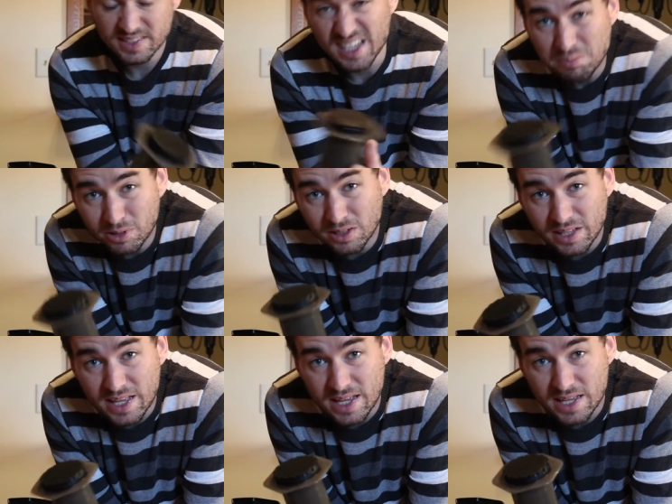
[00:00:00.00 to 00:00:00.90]

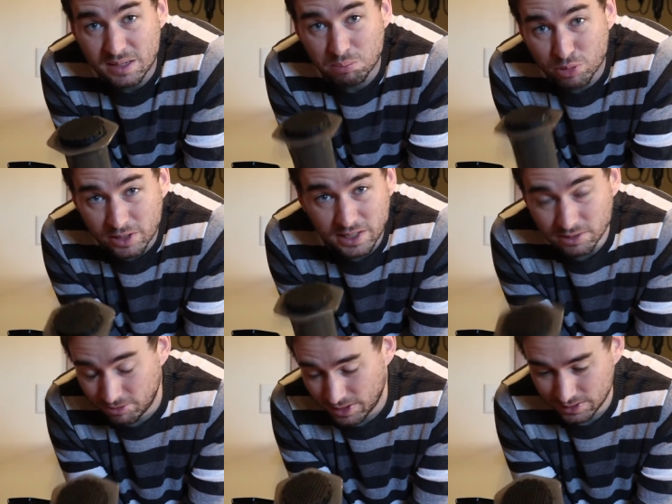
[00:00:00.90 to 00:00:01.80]
simple and pretty
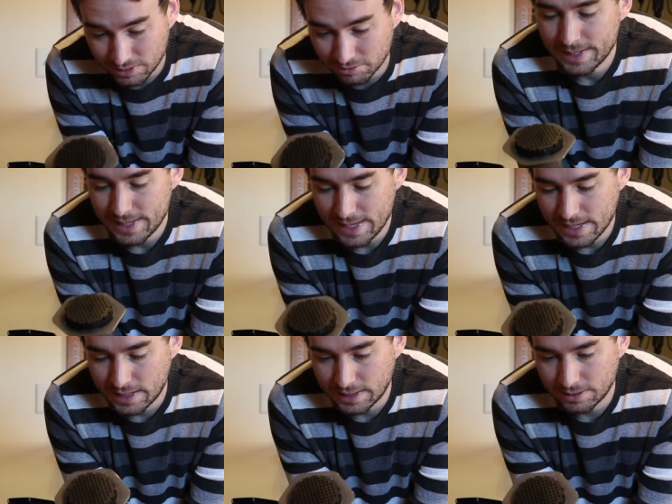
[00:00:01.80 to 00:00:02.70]
effective.
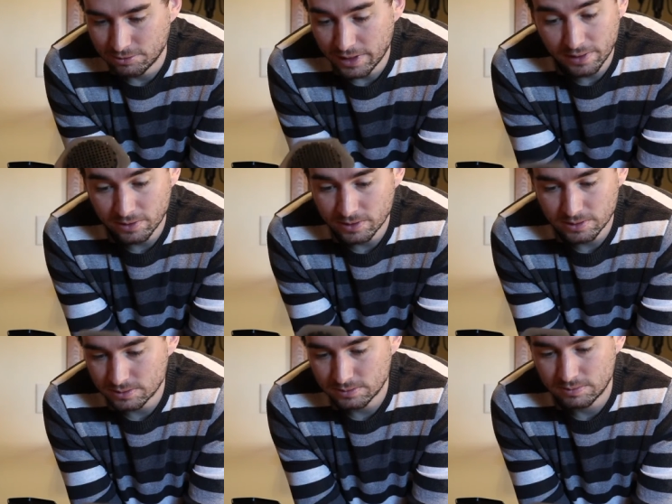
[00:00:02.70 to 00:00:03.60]
A
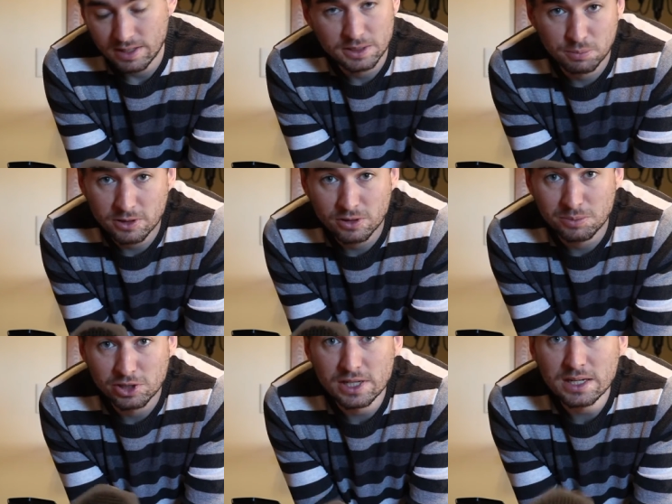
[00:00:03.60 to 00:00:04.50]
regular espresso
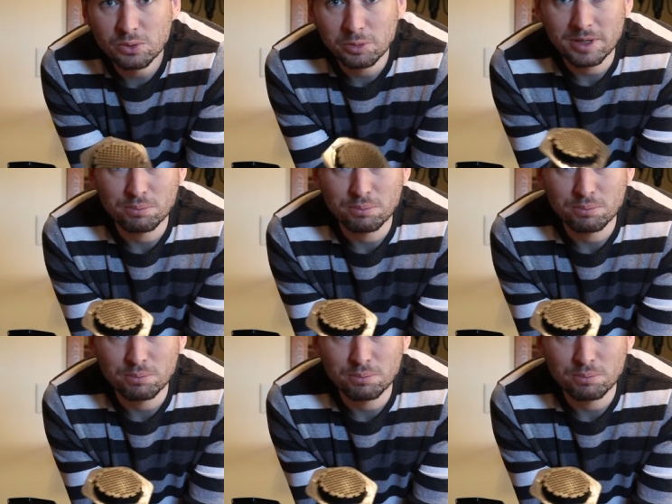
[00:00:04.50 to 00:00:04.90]
machine will be